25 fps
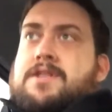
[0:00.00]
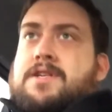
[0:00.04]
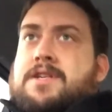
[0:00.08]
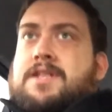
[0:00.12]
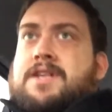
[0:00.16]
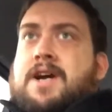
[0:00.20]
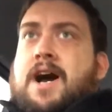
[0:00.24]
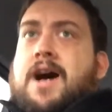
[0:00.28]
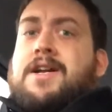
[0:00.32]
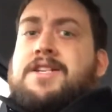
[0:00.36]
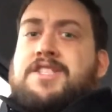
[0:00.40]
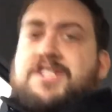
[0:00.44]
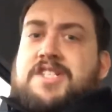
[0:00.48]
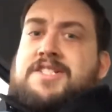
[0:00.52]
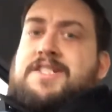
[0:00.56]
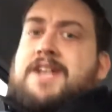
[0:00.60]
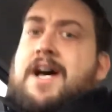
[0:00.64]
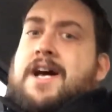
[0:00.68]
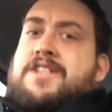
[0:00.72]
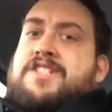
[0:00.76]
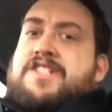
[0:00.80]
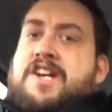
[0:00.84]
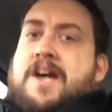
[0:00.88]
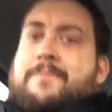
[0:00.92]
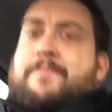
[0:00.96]
kanji's
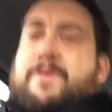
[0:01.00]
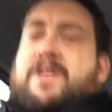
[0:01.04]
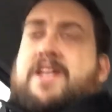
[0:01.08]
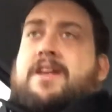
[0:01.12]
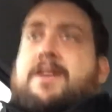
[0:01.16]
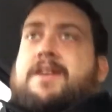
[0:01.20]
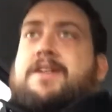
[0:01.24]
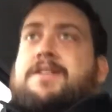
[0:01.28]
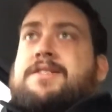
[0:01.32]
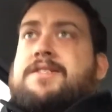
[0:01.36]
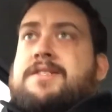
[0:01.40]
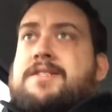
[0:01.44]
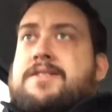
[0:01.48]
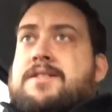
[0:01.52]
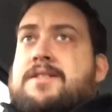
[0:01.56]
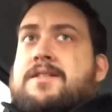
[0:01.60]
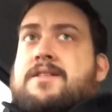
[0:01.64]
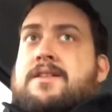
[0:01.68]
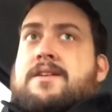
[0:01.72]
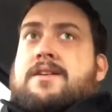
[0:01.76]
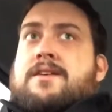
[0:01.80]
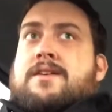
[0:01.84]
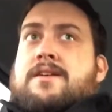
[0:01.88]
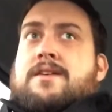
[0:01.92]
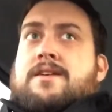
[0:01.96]
not Japanese.
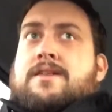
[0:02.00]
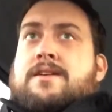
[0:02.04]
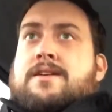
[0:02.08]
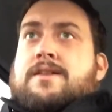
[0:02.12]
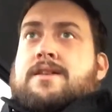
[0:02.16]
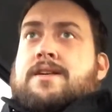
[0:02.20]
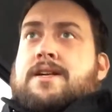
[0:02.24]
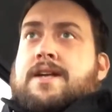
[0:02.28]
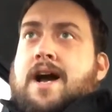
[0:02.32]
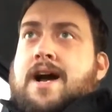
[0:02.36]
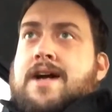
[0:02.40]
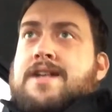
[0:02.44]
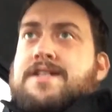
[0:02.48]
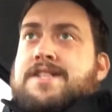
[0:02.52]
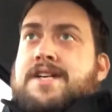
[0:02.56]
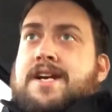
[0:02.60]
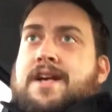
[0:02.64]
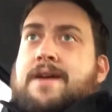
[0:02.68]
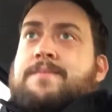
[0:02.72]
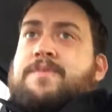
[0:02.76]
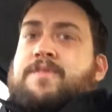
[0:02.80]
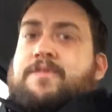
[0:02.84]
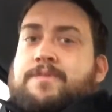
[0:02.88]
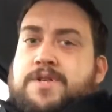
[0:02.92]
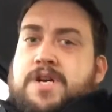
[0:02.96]
Kanji
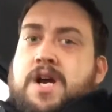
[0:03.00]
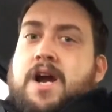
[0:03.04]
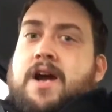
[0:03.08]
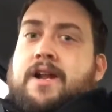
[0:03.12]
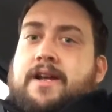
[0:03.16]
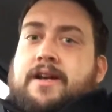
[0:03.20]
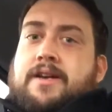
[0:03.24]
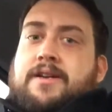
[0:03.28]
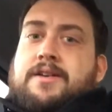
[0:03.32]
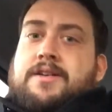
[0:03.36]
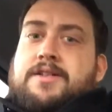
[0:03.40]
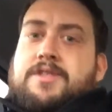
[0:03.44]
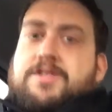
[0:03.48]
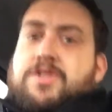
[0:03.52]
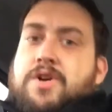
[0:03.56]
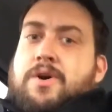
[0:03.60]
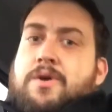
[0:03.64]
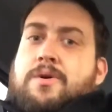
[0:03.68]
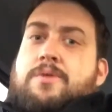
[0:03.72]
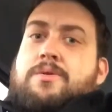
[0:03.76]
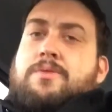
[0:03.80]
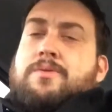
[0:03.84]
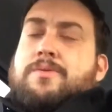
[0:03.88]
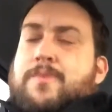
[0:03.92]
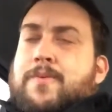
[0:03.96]
comes from China.
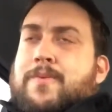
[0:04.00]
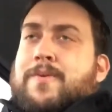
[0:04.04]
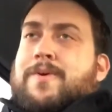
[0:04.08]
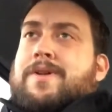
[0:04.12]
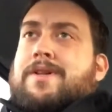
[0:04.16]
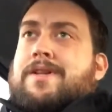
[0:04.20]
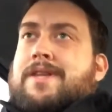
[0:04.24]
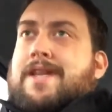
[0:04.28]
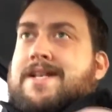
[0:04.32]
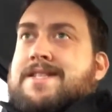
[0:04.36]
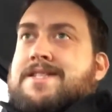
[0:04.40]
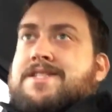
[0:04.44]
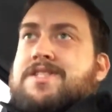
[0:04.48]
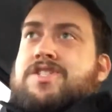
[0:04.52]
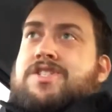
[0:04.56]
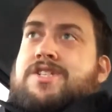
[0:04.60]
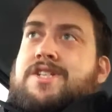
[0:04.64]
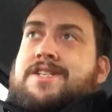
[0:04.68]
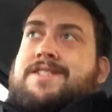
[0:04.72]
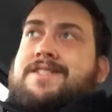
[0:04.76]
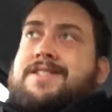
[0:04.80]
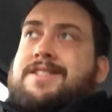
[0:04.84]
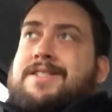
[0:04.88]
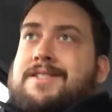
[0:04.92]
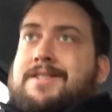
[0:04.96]
So let's
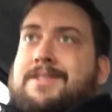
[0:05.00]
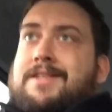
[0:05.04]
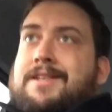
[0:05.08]
just...